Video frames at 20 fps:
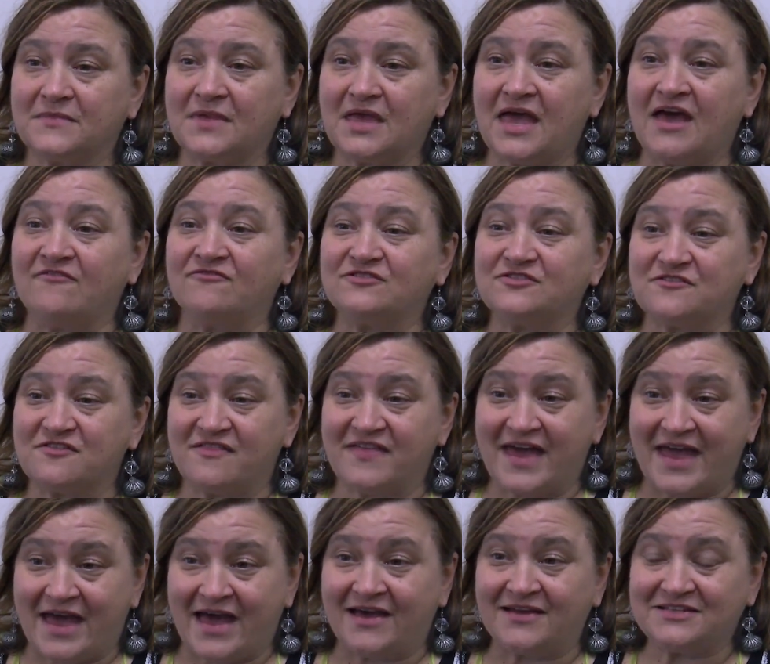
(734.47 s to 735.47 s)
After
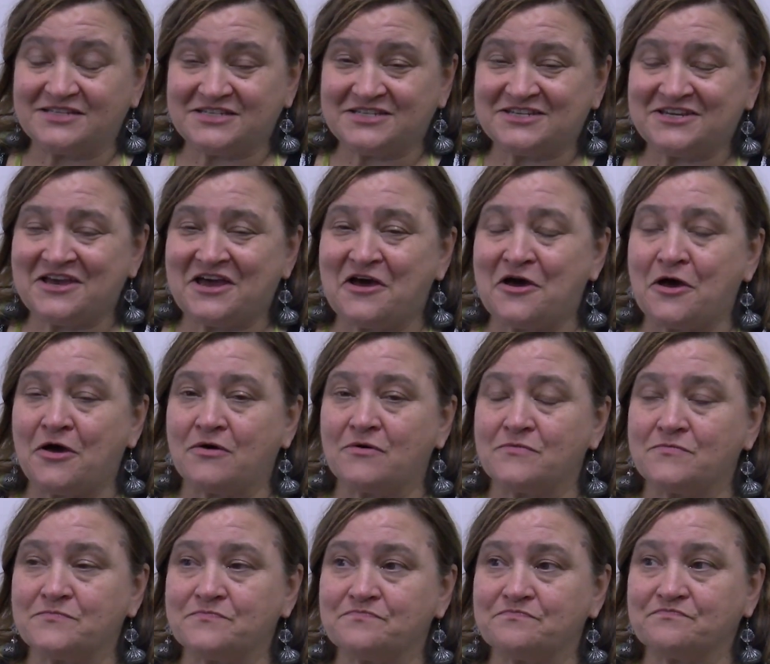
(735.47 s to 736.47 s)
that,
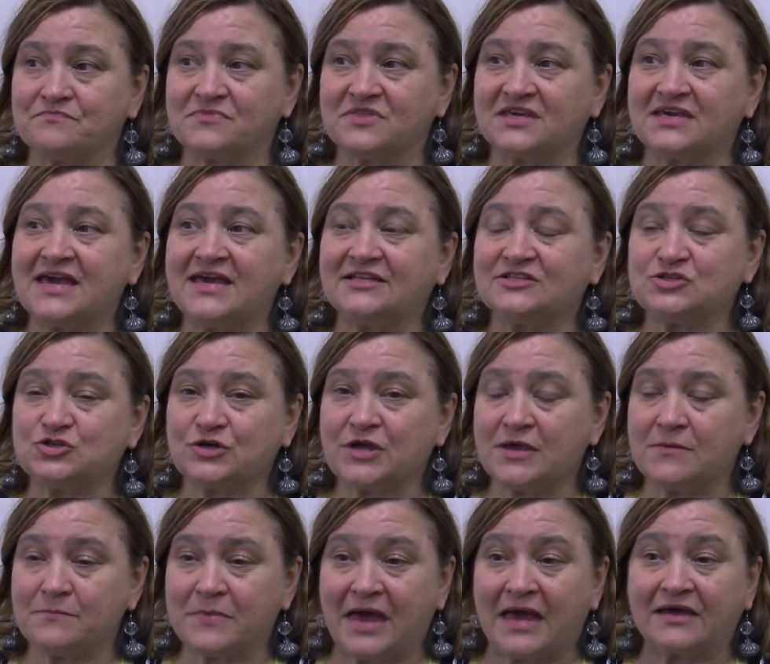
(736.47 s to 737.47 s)
um, the cancer
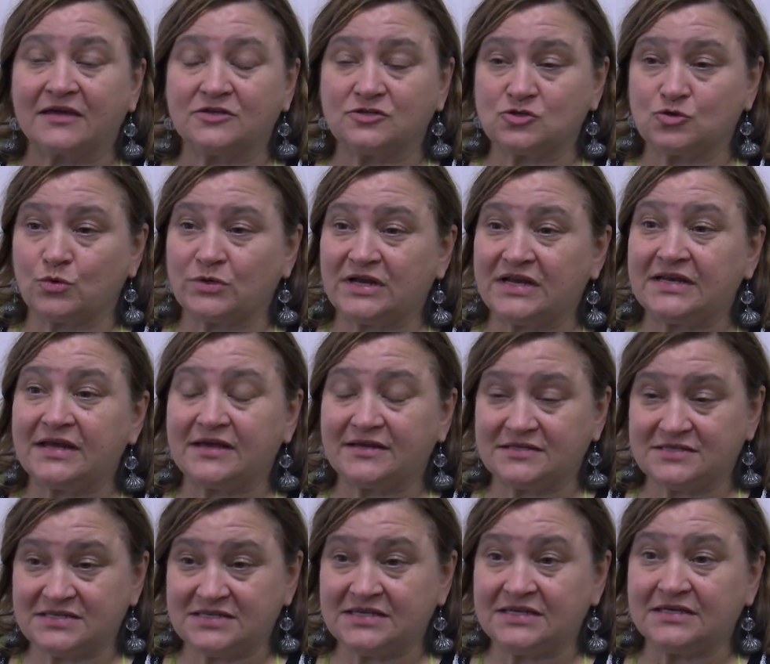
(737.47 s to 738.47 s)
came back in
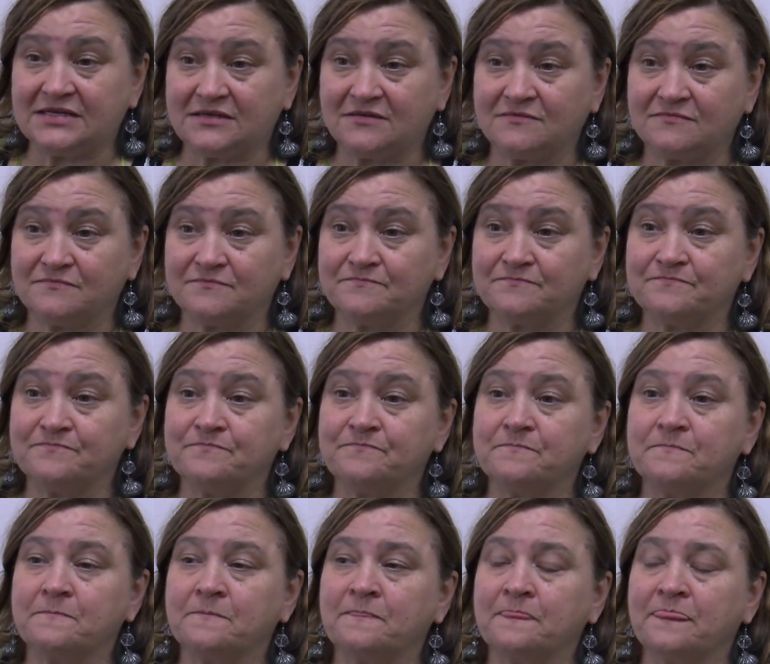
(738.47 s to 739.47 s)
2019,
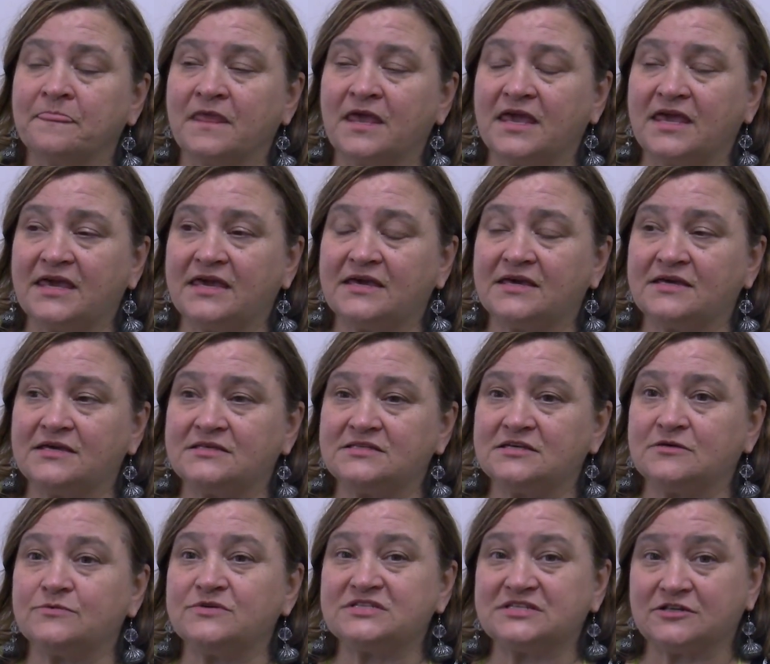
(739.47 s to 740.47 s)
and
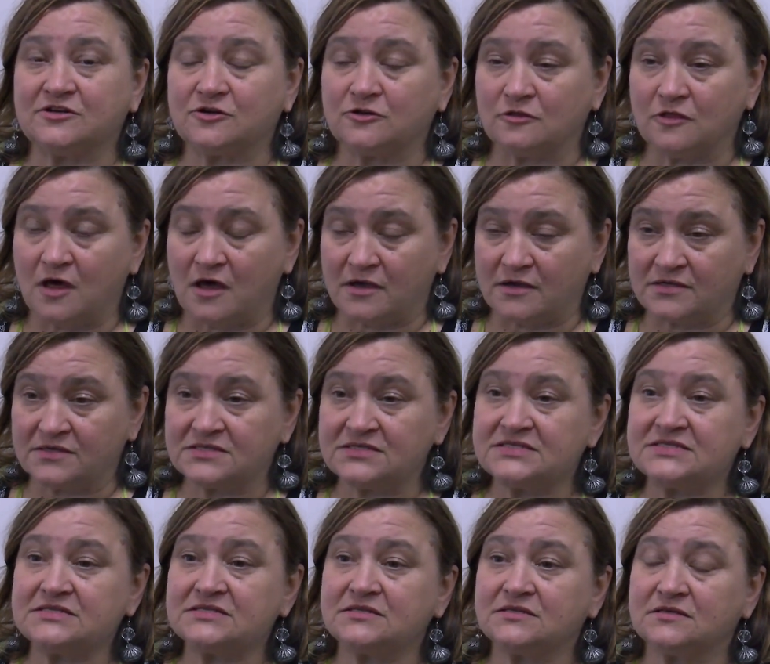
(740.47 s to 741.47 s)
it was in her
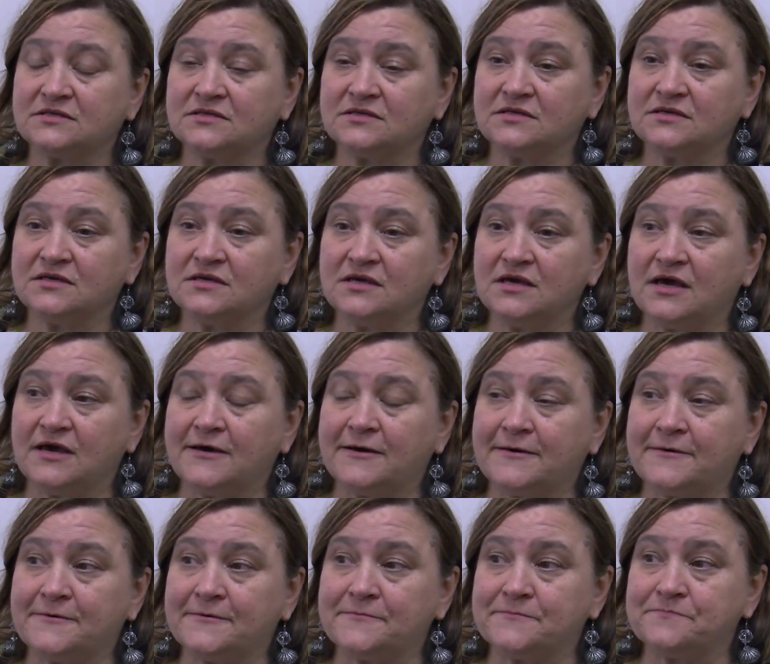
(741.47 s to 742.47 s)
lungs
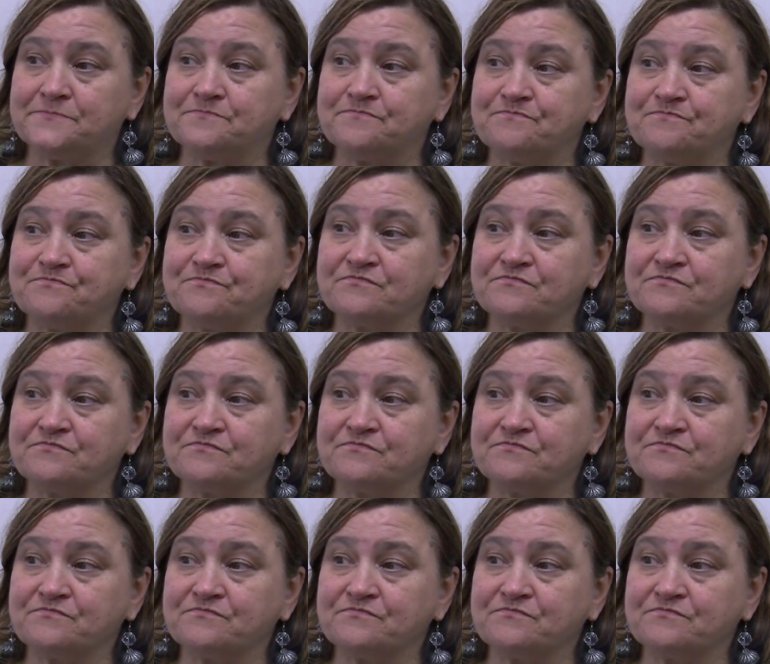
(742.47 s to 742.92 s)
um,